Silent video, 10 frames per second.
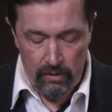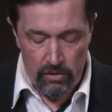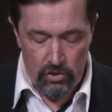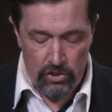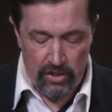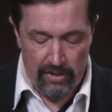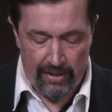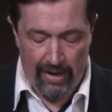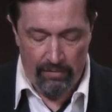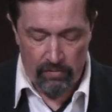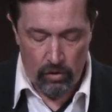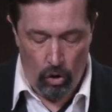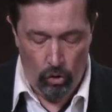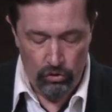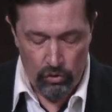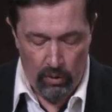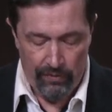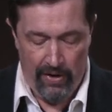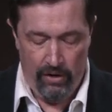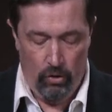st- again, hold to
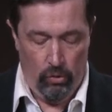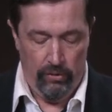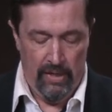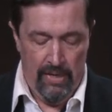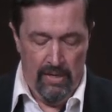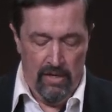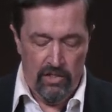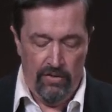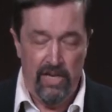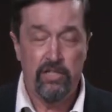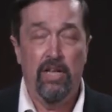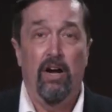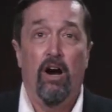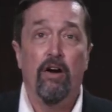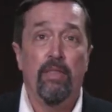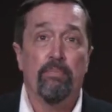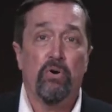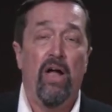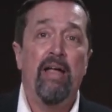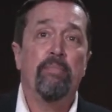what they hold. So these are, are the
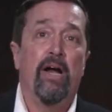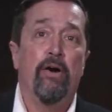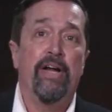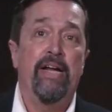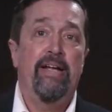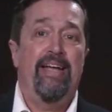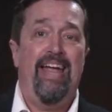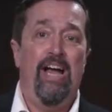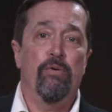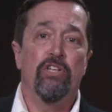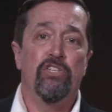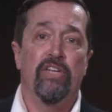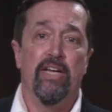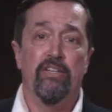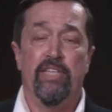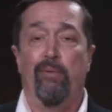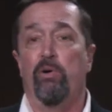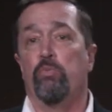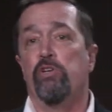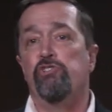primary heresies that
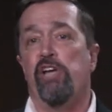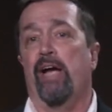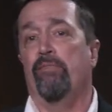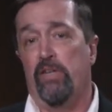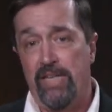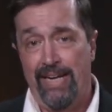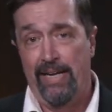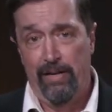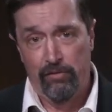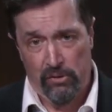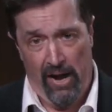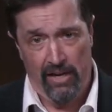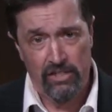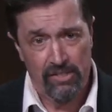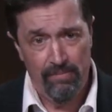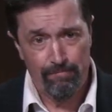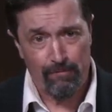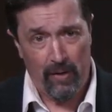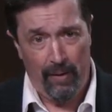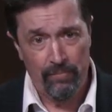would reject the deity of Christ.
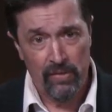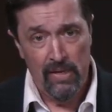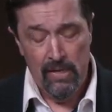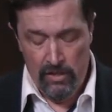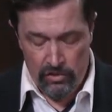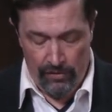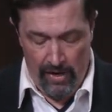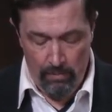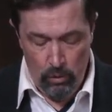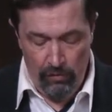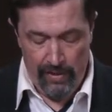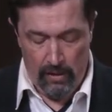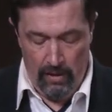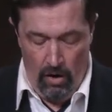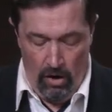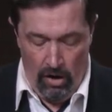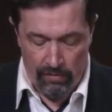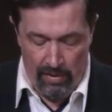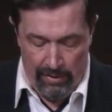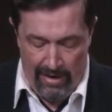Okay. So then moving
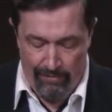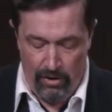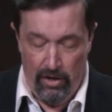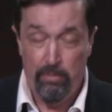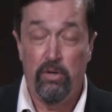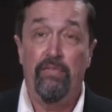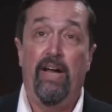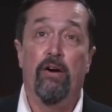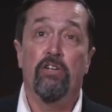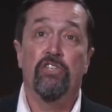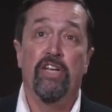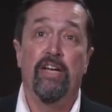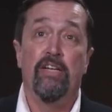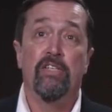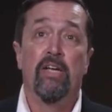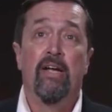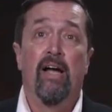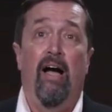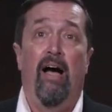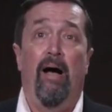along, then we have a number of heresies
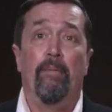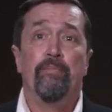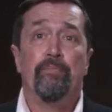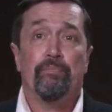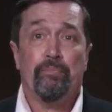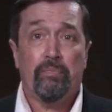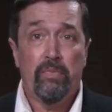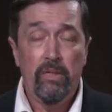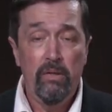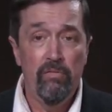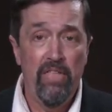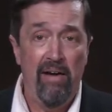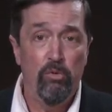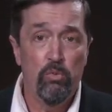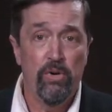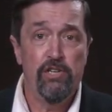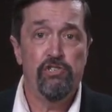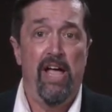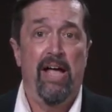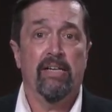um, that would
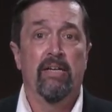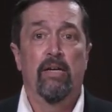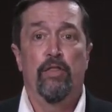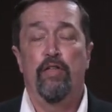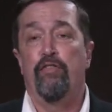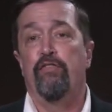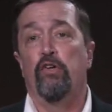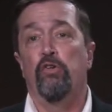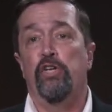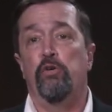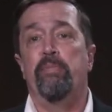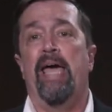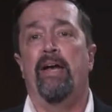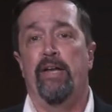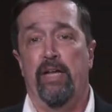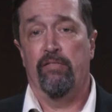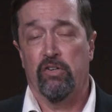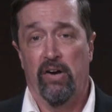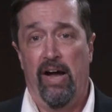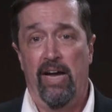reject the full humanity
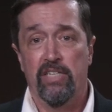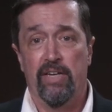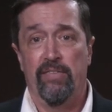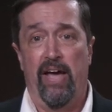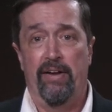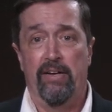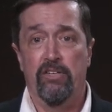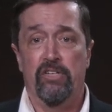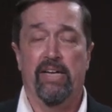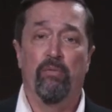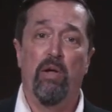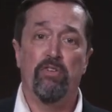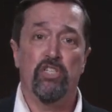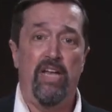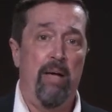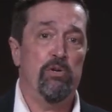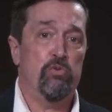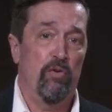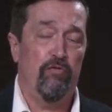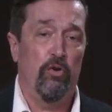Christ. And that is, again, we've established
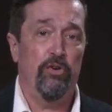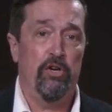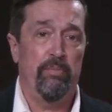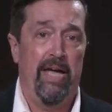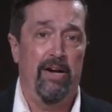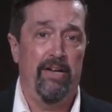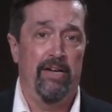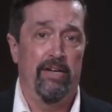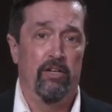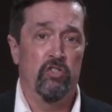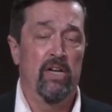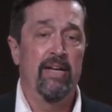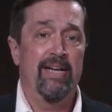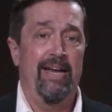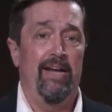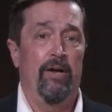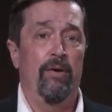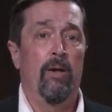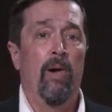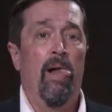what full humanity is
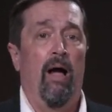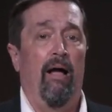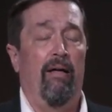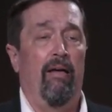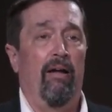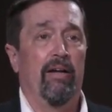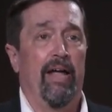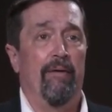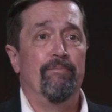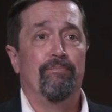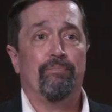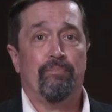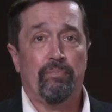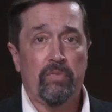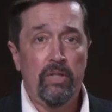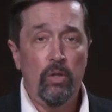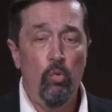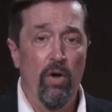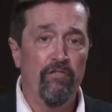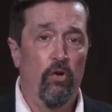in, uh, uh, again,
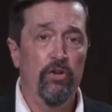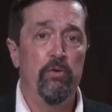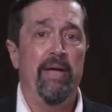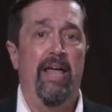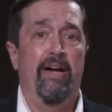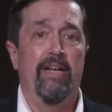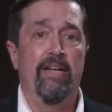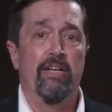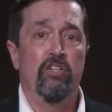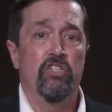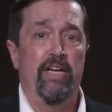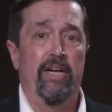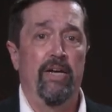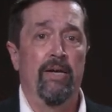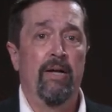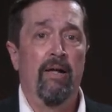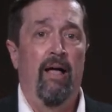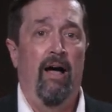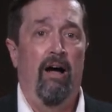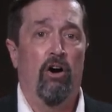what full humanity is in
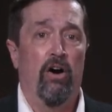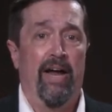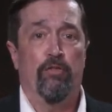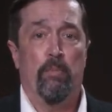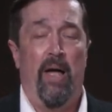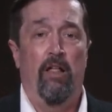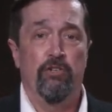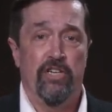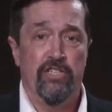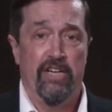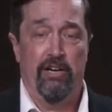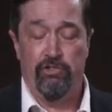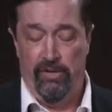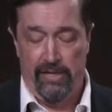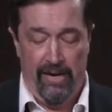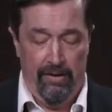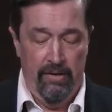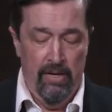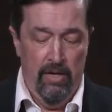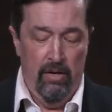uh, our anthropology section. Again,
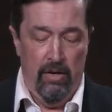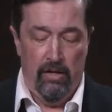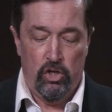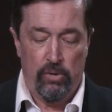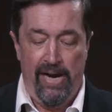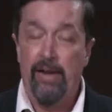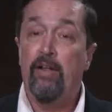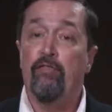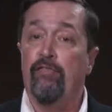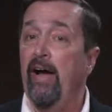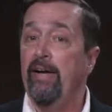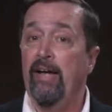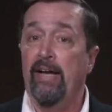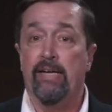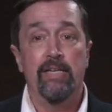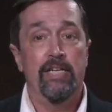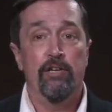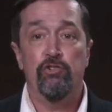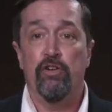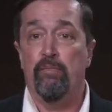created, finite,
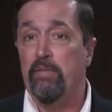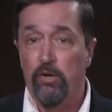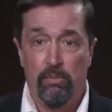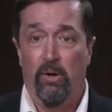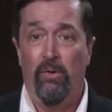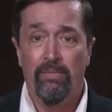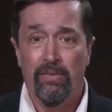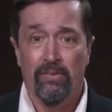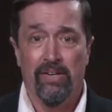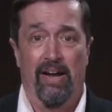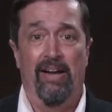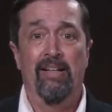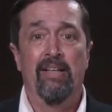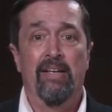contingent, mutable, okay?